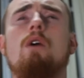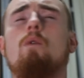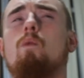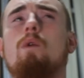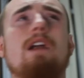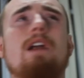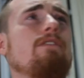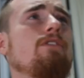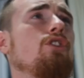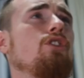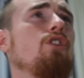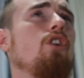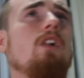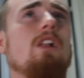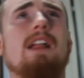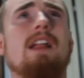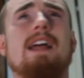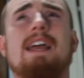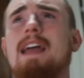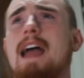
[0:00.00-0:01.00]
whatever you
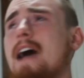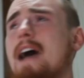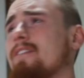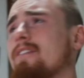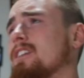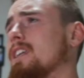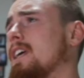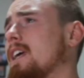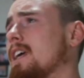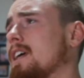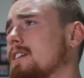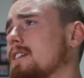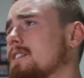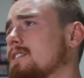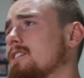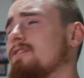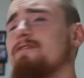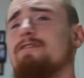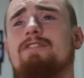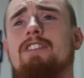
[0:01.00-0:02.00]
call it, like having kids
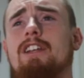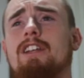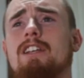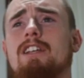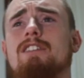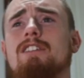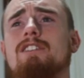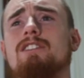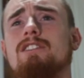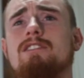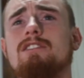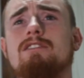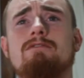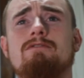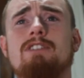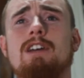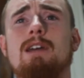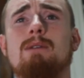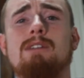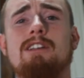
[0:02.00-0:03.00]
and fitness,
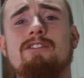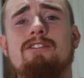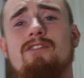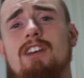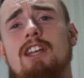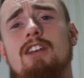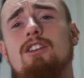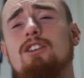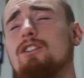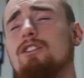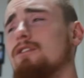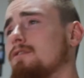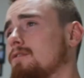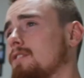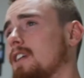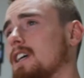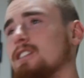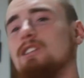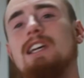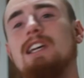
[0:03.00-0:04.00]
Family and Fit, dude.
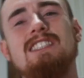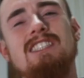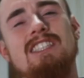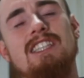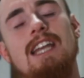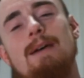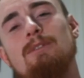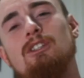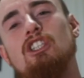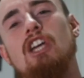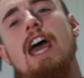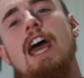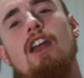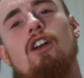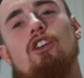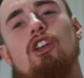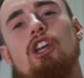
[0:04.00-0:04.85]
That's, that's the name of the channel,